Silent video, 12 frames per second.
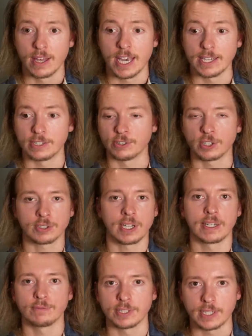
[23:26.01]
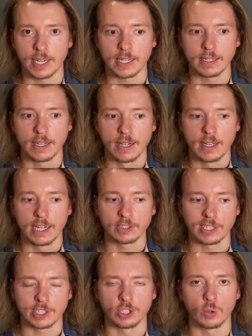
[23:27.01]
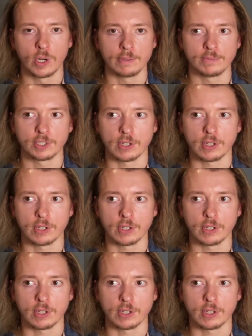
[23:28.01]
And then you took that every day, and you're like, you know what?